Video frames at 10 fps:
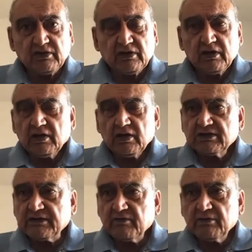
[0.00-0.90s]
5,000
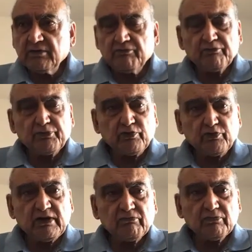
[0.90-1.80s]
such
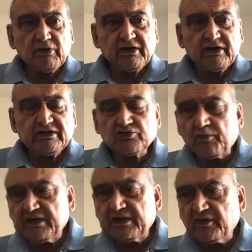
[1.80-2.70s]
brutal
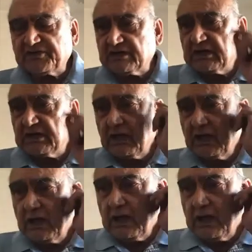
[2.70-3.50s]
murders took place of Sikhs.